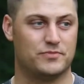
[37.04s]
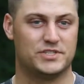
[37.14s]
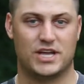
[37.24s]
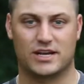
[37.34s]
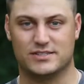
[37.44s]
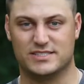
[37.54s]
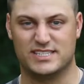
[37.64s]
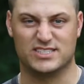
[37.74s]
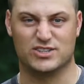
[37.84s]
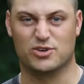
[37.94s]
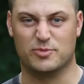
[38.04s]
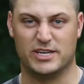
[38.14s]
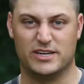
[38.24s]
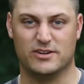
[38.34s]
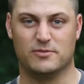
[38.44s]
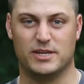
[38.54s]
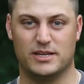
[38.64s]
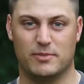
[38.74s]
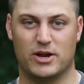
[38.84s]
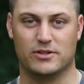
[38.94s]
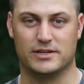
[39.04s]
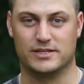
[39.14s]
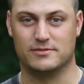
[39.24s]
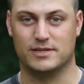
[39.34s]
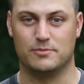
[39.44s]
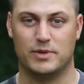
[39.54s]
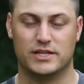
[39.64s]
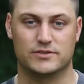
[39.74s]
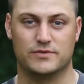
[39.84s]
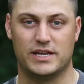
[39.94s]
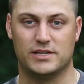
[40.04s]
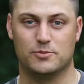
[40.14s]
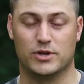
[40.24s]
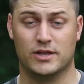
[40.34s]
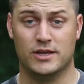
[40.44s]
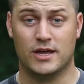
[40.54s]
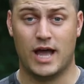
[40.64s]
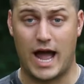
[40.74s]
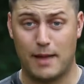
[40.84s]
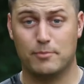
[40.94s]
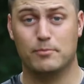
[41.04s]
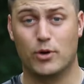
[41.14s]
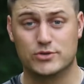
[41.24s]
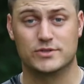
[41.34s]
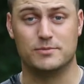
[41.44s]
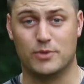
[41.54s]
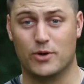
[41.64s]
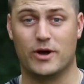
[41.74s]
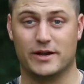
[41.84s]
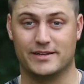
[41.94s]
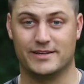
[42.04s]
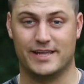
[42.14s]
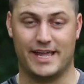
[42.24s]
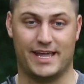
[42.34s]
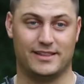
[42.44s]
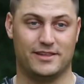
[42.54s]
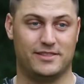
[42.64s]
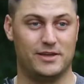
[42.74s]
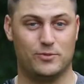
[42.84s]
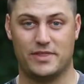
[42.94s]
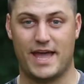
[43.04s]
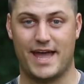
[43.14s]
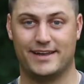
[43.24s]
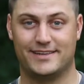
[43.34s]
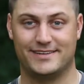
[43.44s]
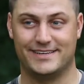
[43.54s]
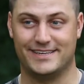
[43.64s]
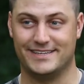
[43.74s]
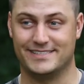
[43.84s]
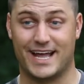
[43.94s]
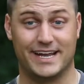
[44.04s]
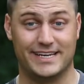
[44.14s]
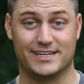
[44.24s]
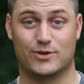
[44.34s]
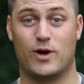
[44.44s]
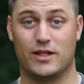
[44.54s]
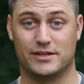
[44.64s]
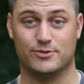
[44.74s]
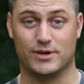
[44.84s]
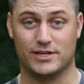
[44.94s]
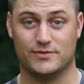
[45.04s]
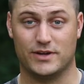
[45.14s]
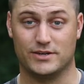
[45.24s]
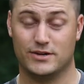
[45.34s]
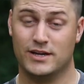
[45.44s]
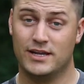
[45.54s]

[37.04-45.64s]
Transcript: Shotgun season a little bit here in Maryland and in Pennsylvania, but I'm mostly bow hunting. And the thing with that is I need a quality rangefinder.